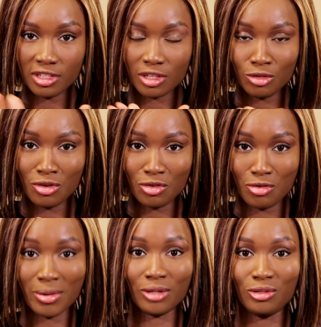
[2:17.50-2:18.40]
it, it's going to
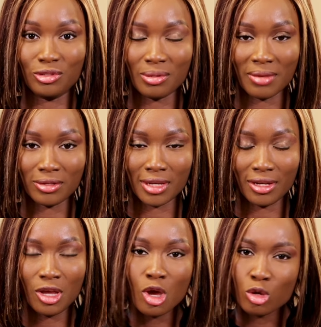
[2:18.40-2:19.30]
go back to its normal
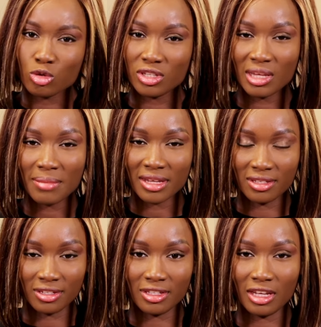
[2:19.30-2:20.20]
size. So it's same as
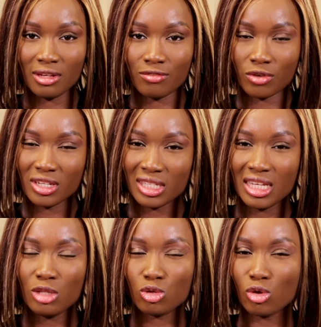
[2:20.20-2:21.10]
the skin. For the
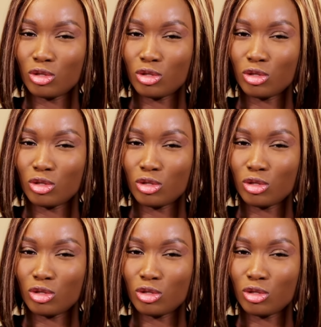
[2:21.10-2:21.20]
skin to